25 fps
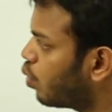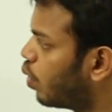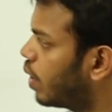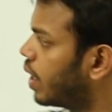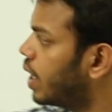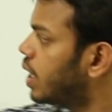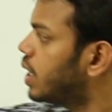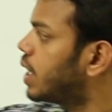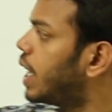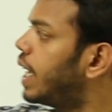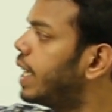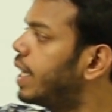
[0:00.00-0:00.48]
to
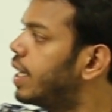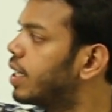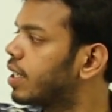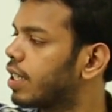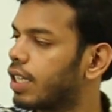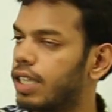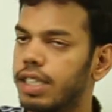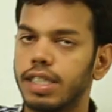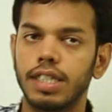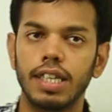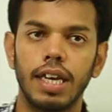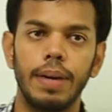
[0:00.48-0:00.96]
understand this
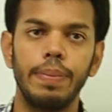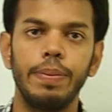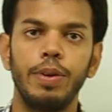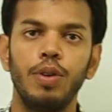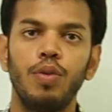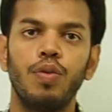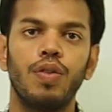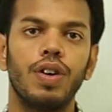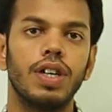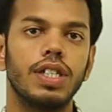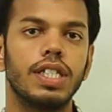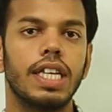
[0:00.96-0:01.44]
concept,
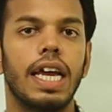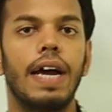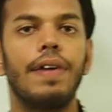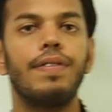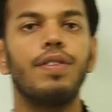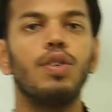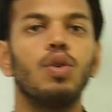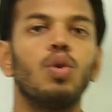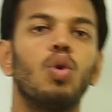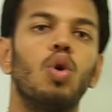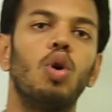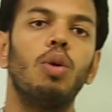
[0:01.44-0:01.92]
you first have
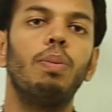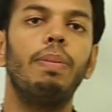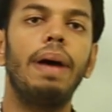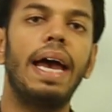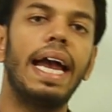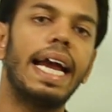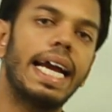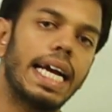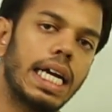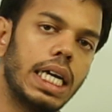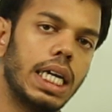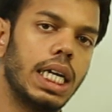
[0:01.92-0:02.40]
to go
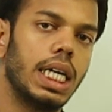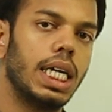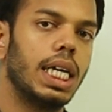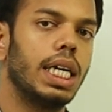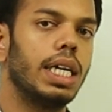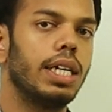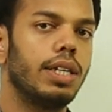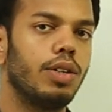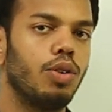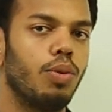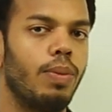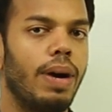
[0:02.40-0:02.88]
back
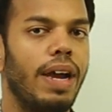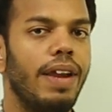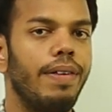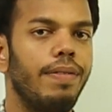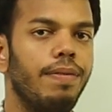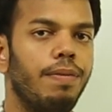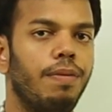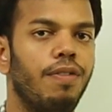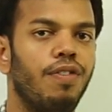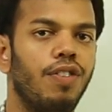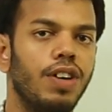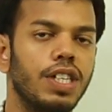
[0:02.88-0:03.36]
to my
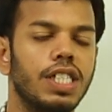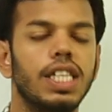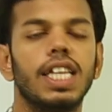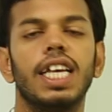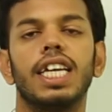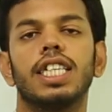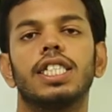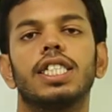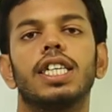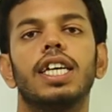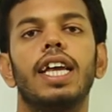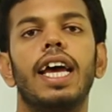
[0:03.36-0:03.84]
first
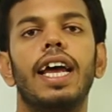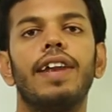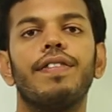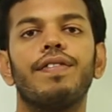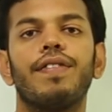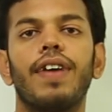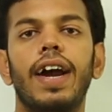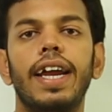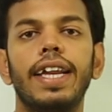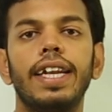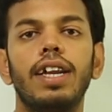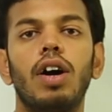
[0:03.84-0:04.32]
lecture and
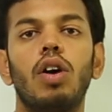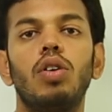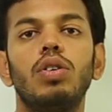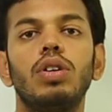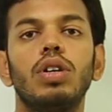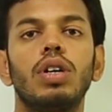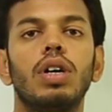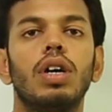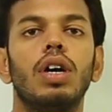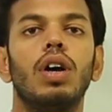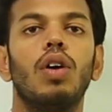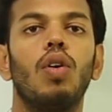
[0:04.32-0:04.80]
find
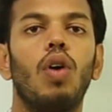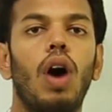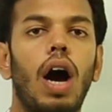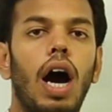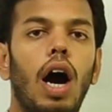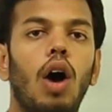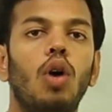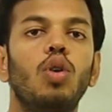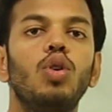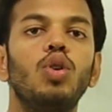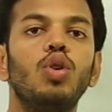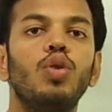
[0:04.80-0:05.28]
out
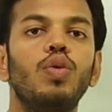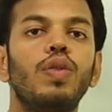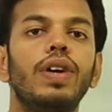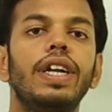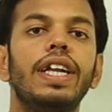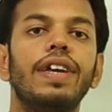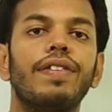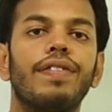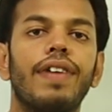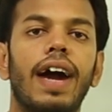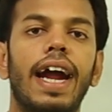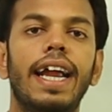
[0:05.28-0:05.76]
how do we
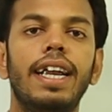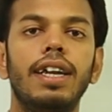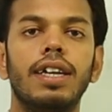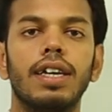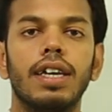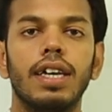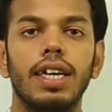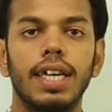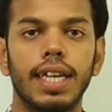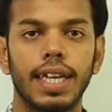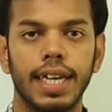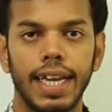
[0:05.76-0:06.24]
define
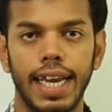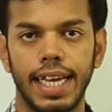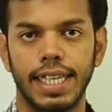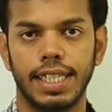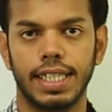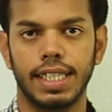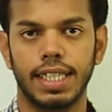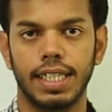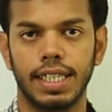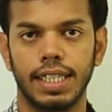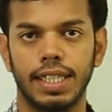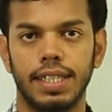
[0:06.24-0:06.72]

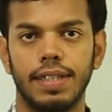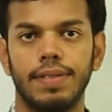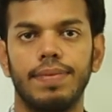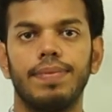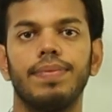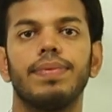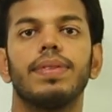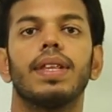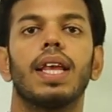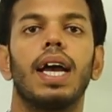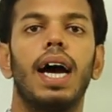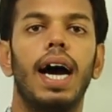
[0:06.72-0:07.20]
rest.
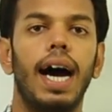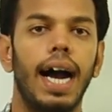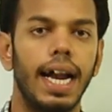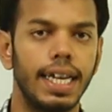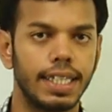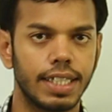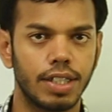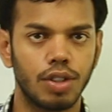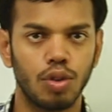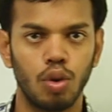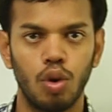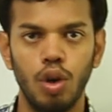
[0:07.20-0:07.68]
I
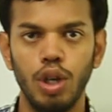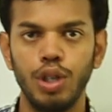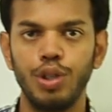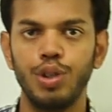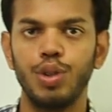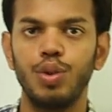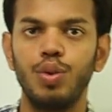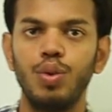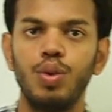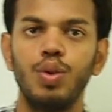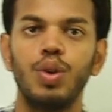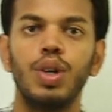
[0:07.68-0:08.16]
told
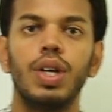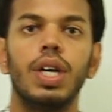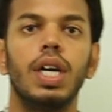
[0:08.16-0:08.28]
you